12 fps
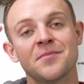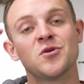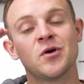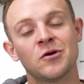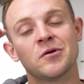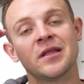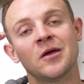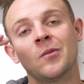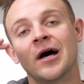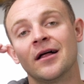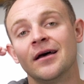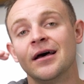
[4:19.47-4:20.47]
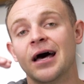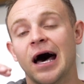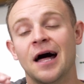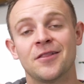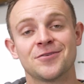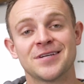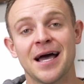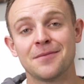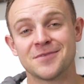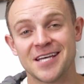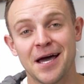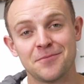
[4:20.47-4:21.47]
I'm doing really well, other
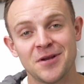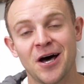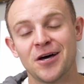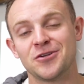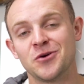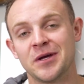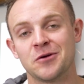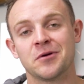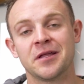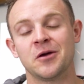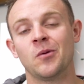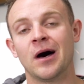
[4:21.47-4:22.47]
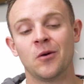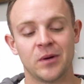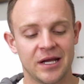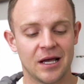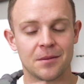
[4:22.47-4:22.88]
times I'm not doing really well when it